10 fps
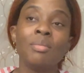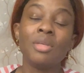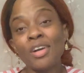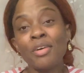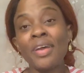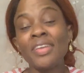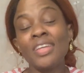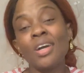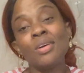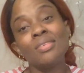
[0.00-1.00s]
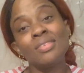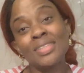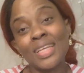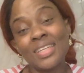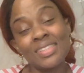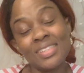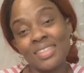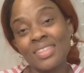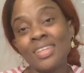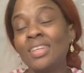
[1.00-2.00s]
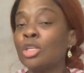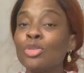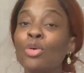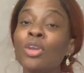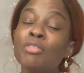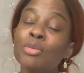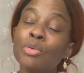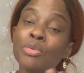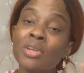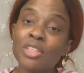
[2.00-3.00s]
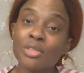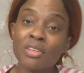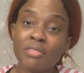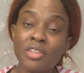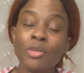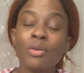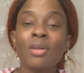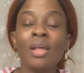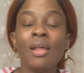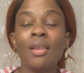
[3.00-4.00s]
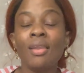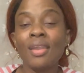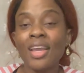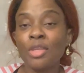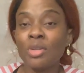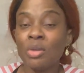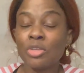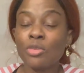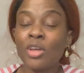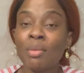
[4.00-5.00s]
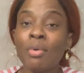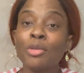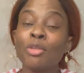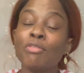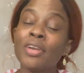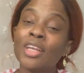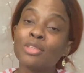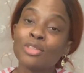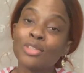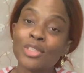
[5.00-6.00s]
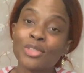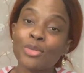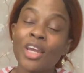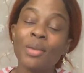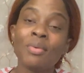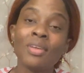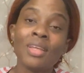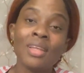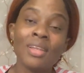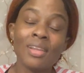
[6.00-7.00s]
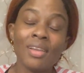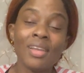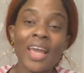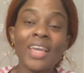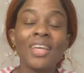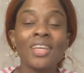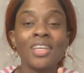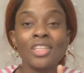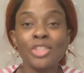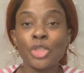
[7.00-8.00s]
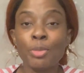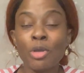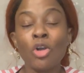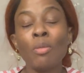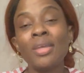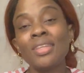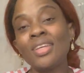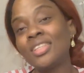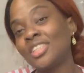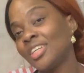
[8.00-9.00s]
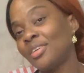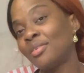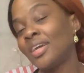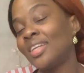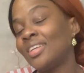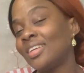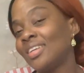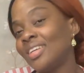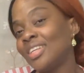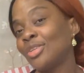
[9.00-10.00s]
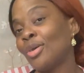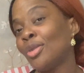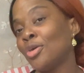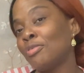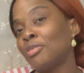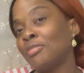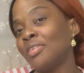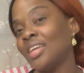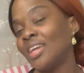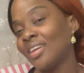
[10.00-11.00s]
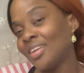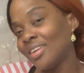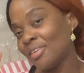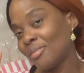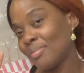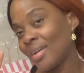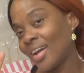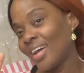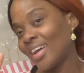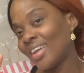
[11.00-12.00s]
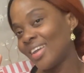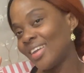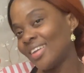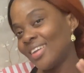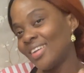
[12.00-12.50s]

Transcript: All right, y'all, that is it. So if you could relate to the video, like what it was all about, don't forget to subscribe, like, drop a comment, and share, all right? It's all love over here. Bye.